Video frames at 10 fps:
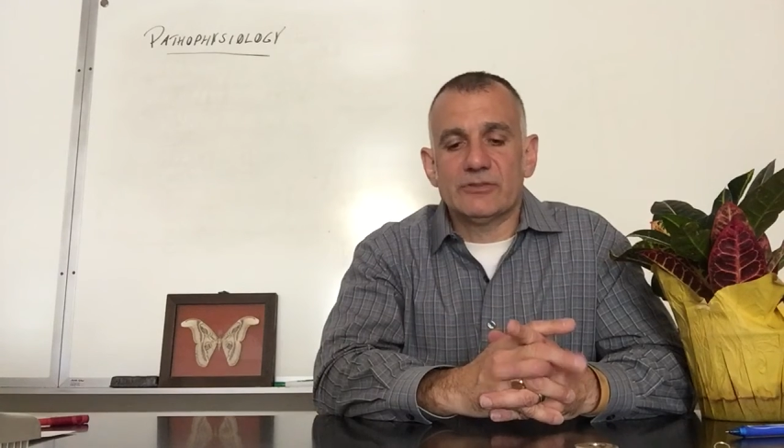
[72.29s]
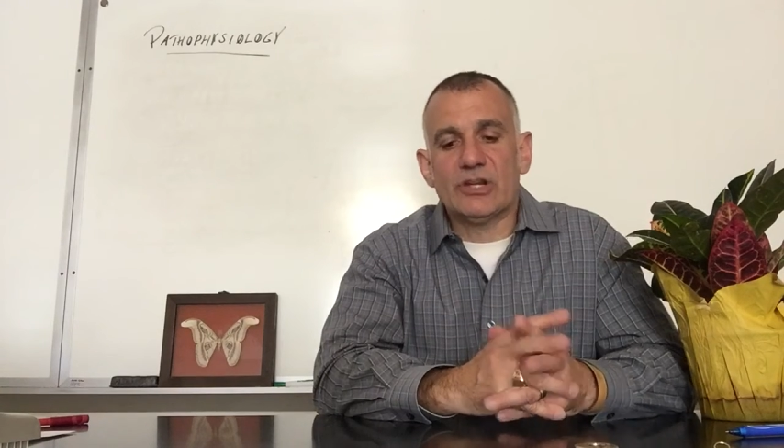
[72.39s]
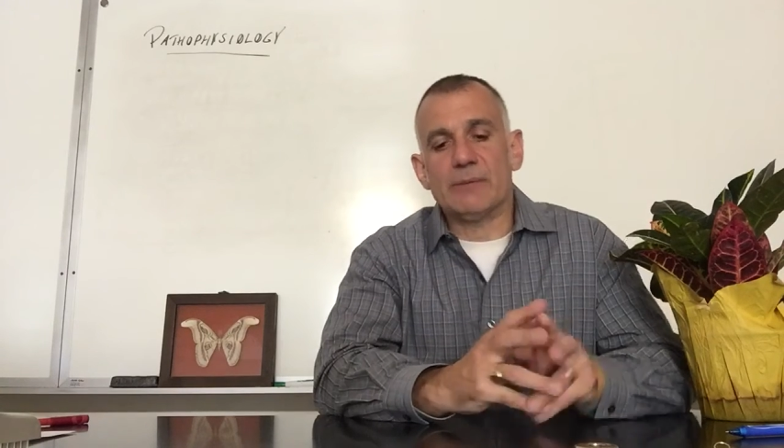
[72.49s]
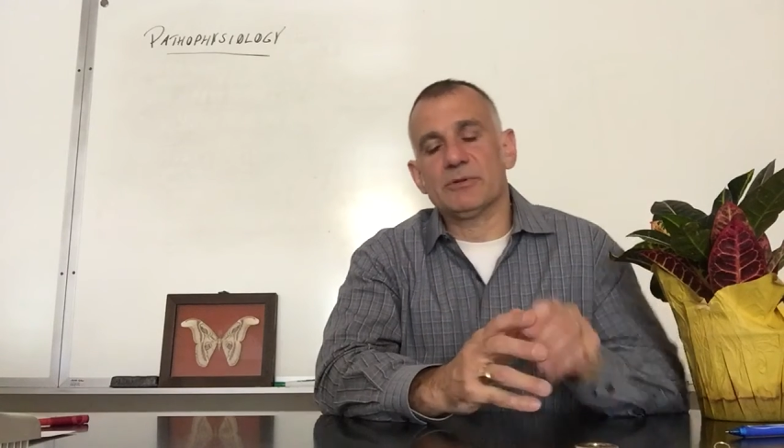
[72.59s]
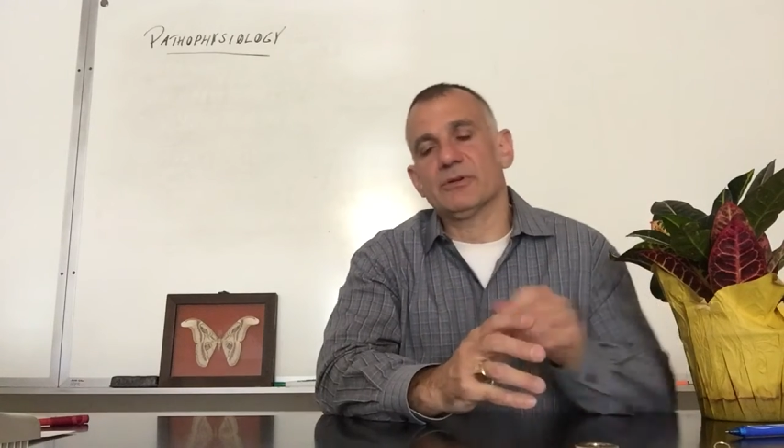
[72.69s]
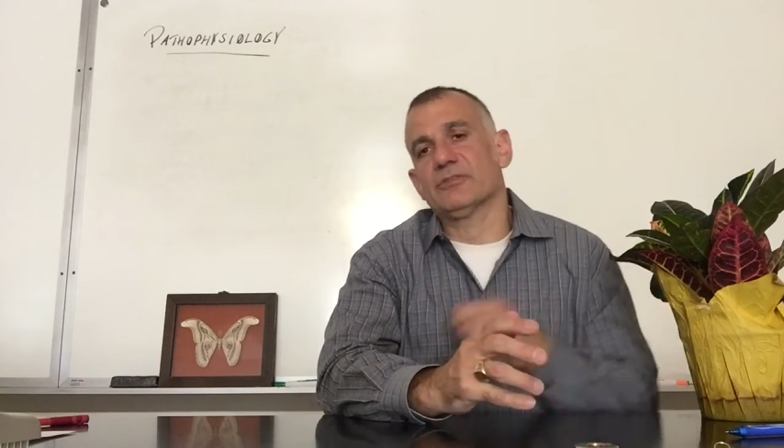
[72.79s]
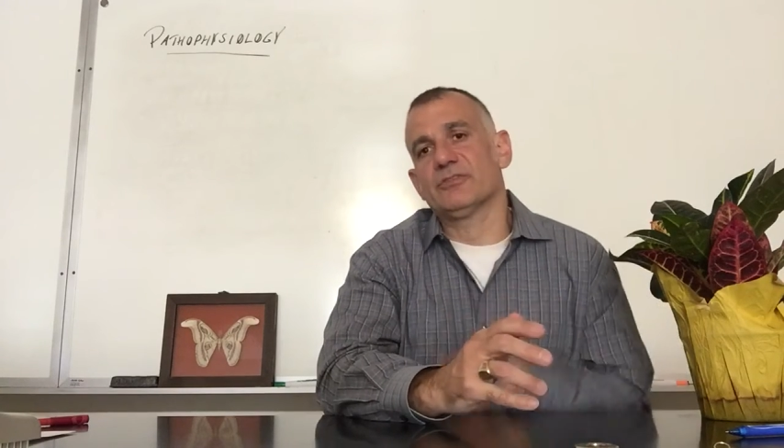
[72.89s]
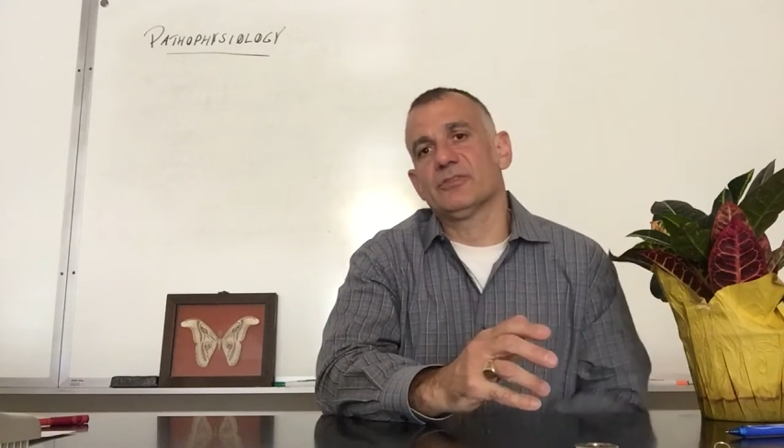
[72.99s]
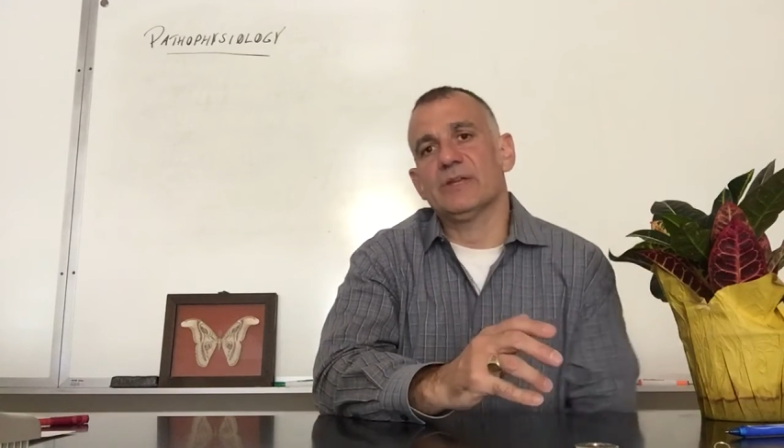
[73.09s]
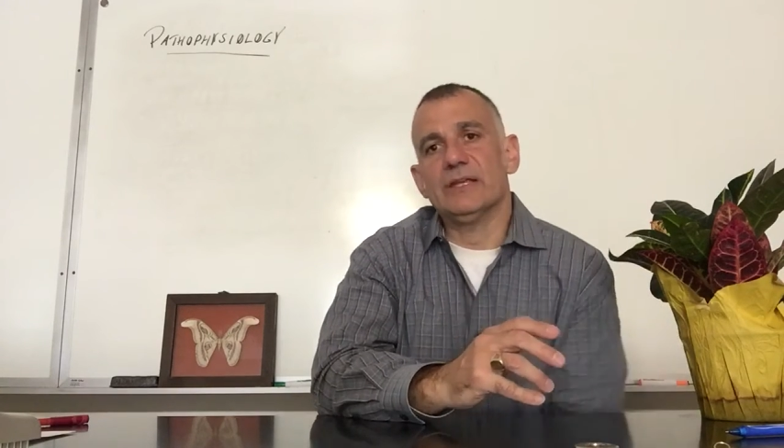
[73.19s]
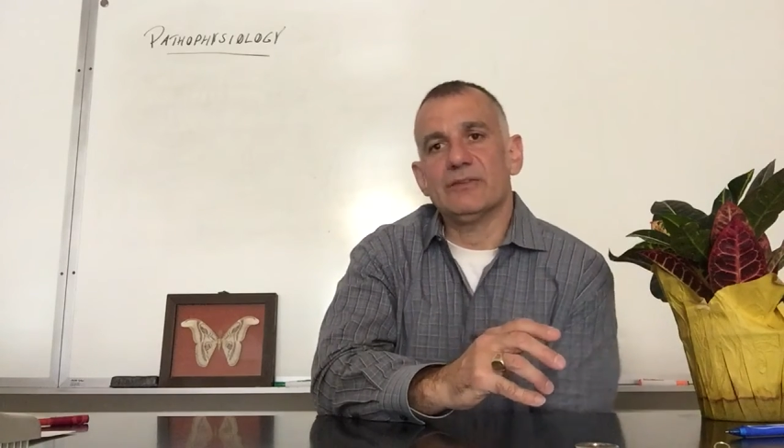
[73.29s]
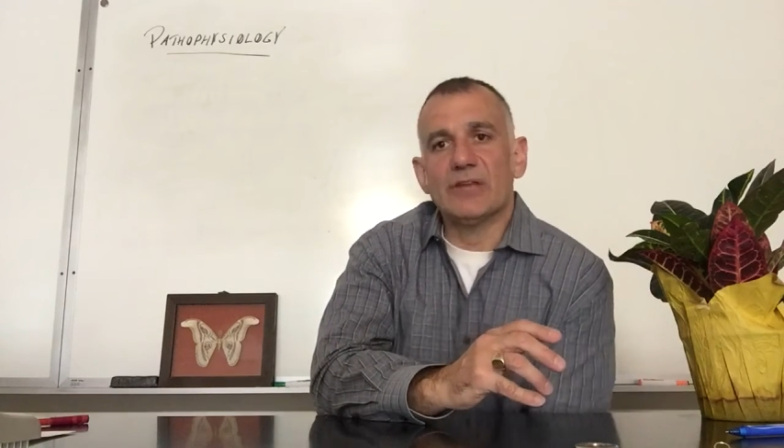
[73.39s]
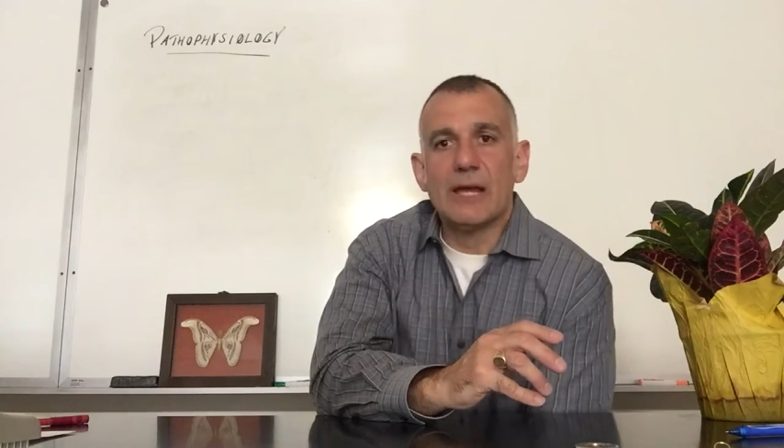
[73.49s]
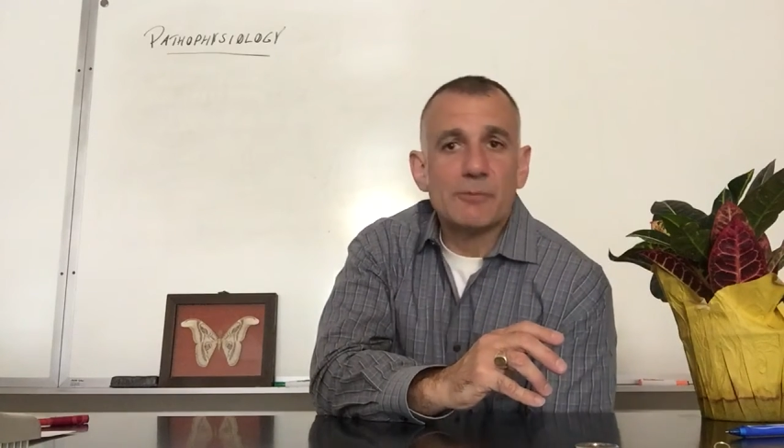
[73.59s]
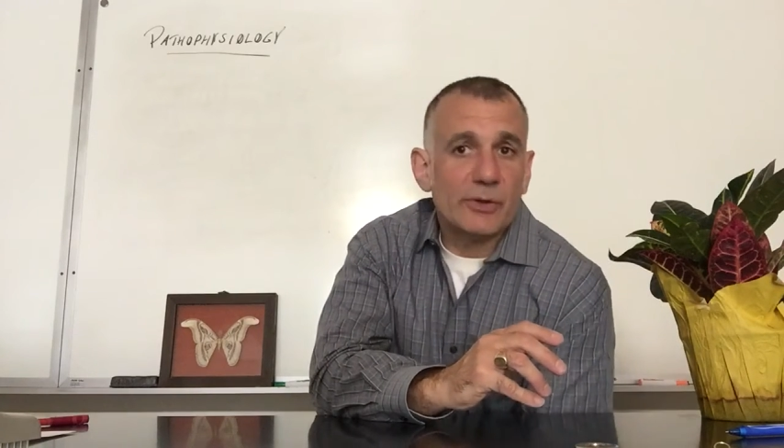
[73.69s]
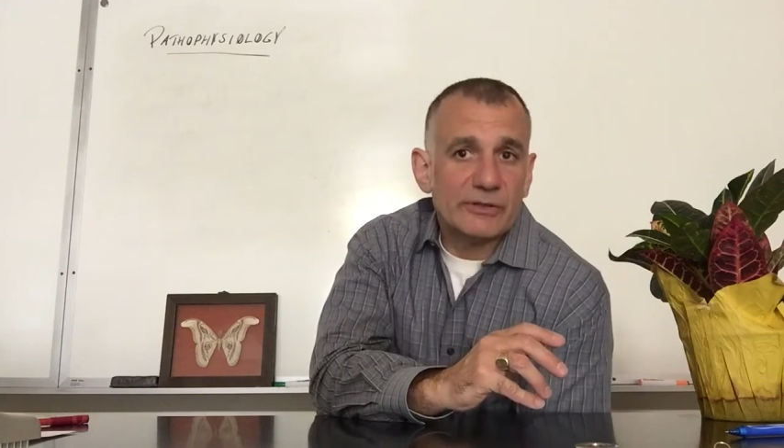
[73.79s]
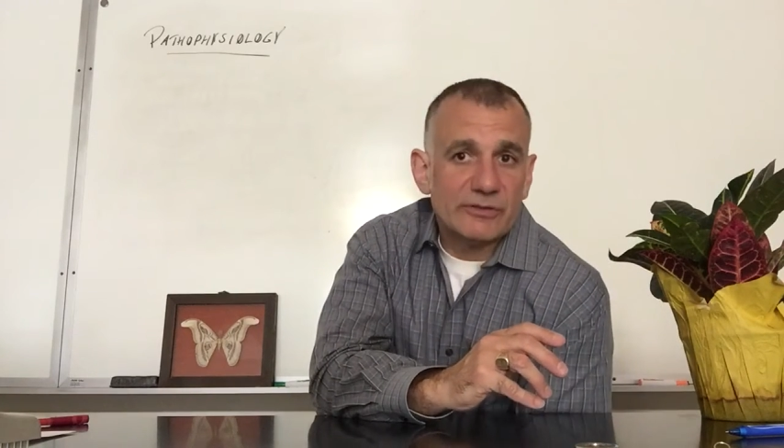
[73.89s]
chapters, is I'm going